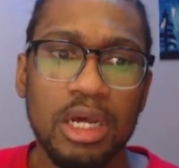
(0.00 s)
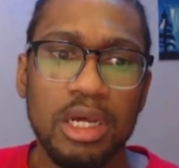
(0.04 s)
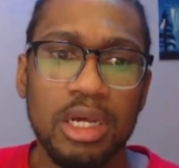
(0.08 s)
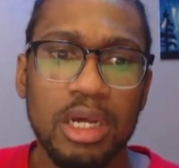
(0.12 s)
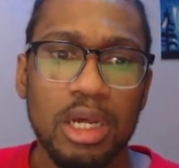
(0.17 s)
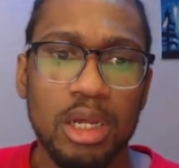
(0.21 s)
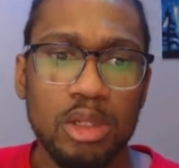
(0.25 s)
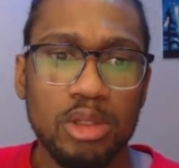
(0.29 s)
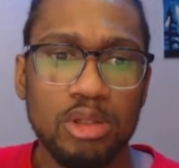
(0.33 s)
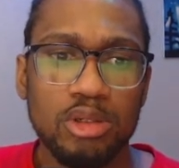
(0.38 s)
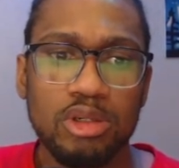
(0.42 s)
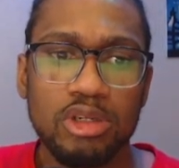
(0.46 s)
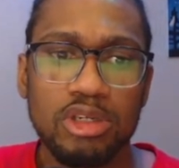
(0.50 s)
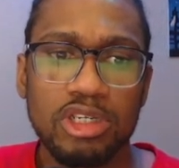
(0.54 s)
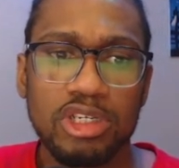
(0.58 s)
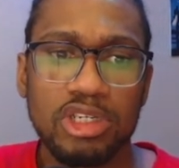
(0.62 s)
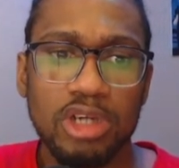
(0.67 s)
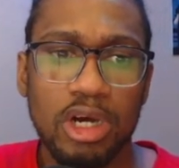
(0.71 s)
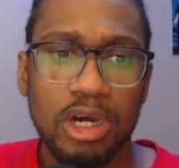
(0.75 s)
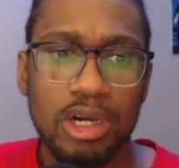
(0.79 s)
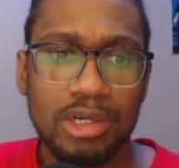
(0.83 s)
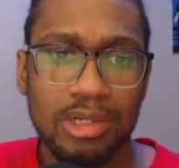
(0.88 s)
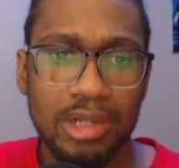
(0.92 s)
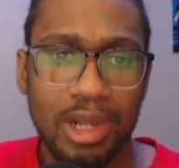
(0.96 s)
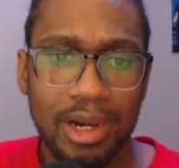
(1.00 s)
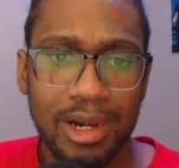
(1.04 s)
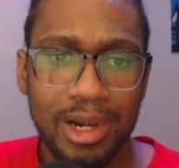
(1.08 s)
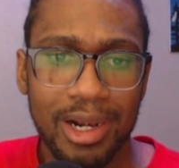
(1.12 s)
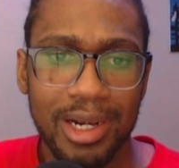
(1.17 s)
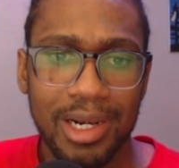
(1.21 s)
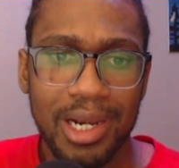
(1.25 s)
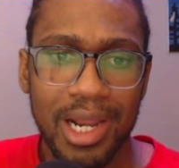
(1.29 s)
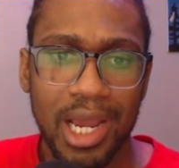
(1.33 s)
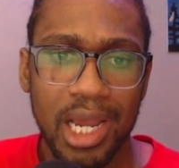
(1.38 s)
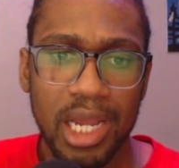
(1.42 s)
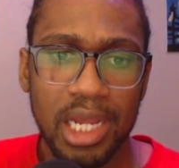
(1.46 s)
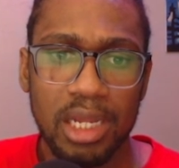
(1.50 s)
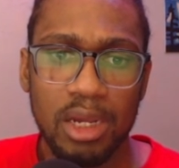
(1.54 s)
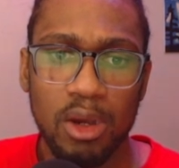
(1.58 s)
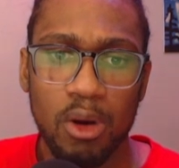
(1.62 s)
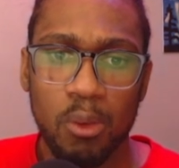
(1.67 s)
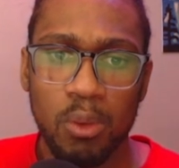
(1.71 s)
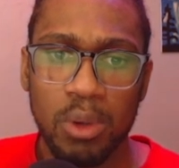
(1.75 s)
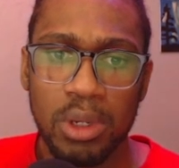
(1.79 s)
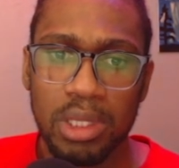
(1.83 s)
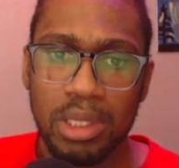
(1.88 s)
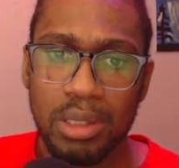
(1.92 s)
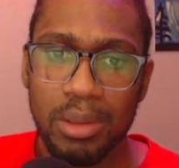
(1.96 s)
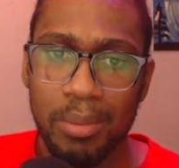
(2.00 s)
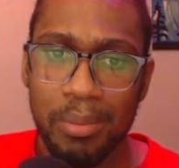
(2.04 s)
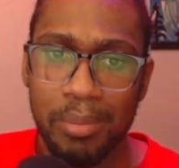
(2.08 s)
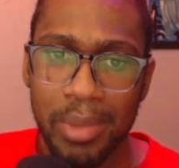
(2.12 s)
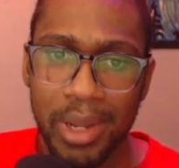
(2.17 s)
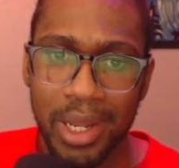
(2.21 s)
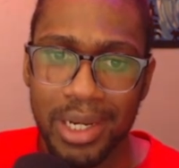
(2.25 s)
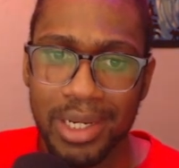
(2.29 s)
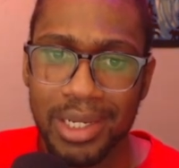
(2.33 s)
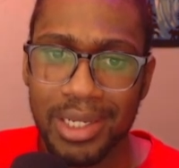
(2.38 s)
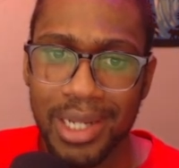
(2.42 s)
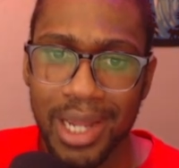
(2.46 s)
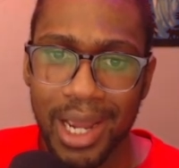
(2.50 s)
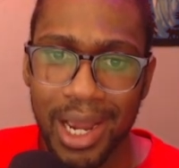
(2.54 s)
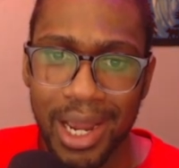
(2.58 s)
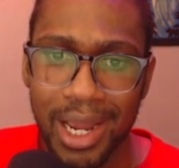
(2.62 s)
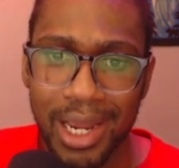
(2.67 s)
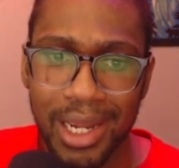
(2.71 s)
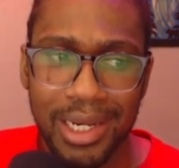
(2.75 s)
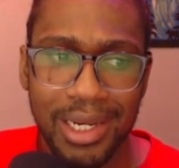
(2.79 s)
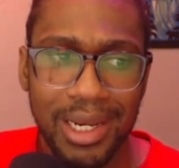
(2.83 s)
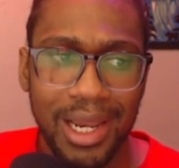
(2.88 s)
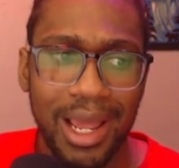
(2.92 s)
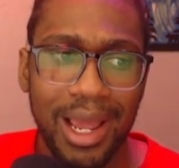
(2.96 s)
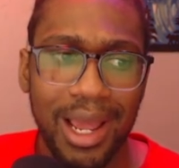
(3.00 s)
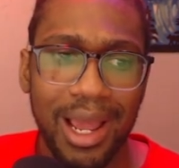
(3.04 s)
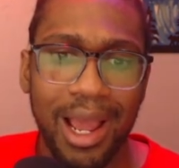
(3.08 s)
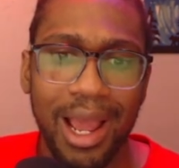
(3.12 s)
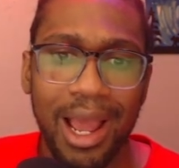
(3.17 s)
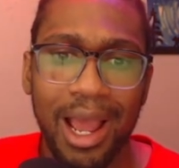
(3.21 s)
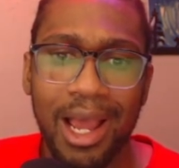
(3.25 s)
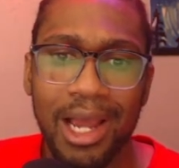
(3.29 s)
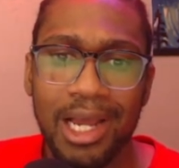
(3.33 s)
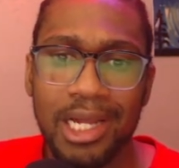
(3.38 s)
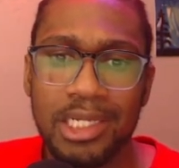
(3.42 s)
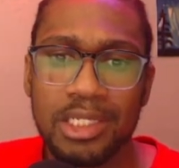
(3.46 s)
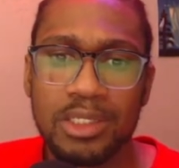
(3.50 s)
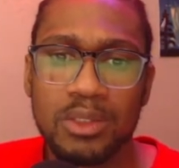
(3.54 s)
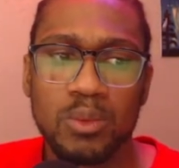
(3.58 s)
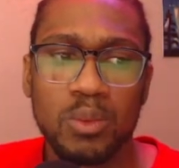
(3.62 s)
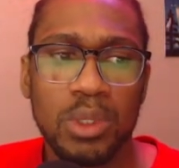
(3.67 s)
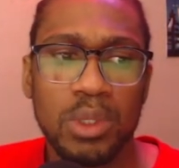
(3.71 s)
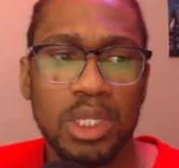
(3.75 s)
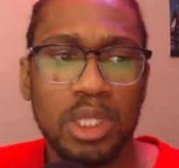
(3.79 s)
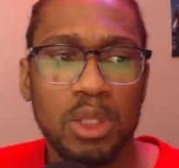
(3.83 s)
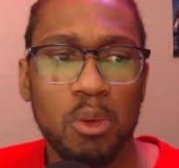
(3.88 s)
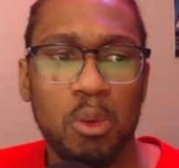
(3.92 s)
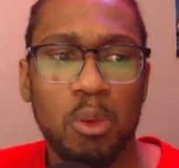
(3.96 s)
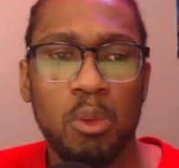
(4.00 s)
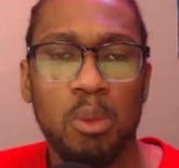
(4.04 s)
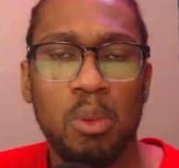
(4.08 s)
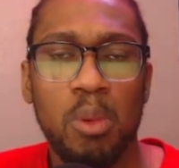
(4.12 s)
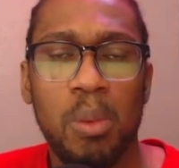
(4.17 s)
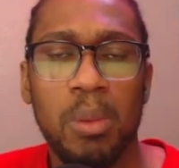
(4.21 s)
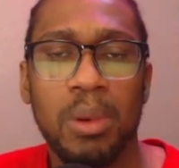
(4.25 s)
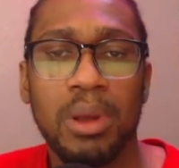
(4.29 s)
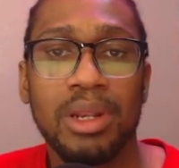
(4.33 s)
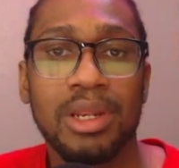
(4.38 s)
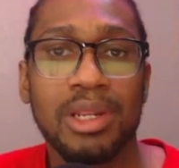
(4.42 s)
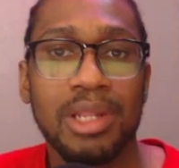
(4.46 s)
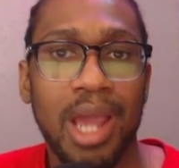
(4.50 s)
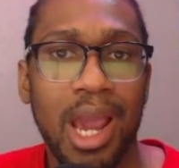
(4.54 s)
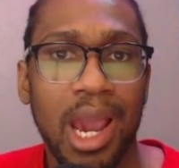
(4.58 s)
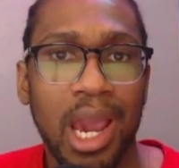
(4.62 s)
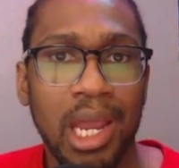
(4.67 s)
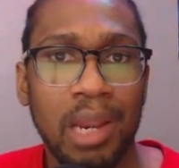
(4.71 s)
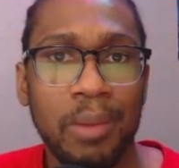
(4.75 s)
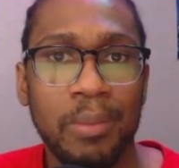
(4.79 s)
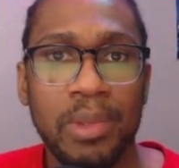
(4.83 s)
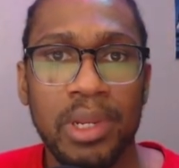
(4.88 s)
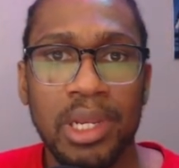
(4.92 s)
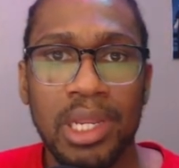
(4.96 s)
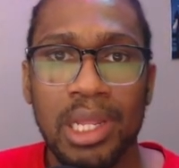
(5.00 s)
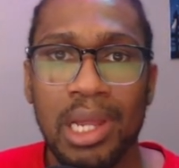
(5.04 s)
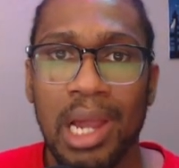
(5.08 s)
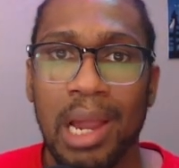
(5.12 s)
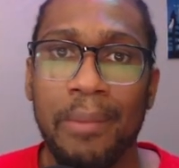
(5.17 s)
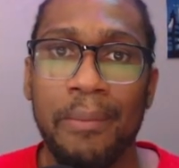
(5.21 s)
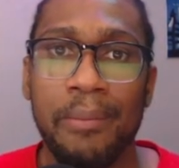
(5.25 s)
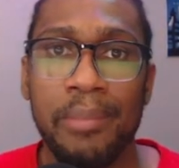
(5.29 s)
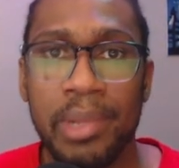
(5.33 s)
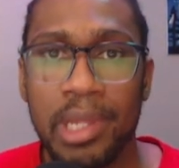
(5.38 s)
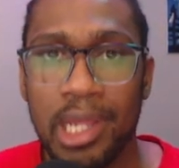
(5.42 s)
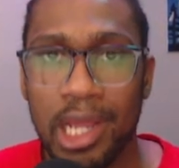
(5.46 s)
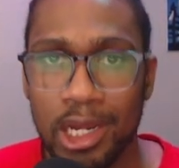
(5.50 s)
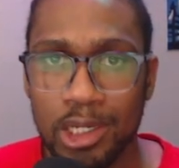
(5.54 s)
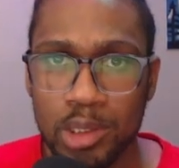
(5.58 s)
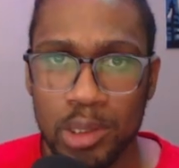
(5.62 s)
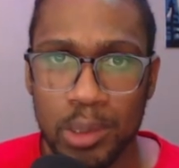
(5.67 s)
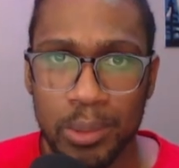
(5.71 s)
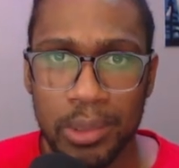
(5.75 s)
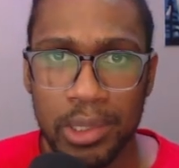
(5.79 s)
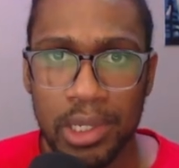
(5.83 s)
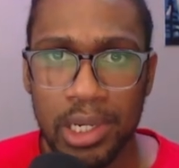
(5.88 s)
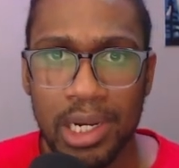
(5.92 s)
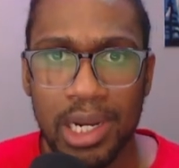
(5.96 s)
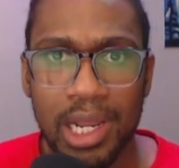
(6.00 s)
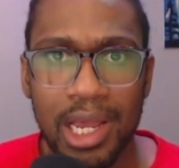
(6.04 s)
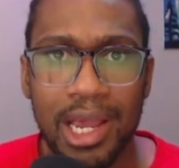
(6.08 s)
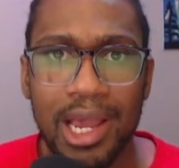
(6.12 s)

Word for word: You shall not lie with mankind as with womankind, meaning me as a man,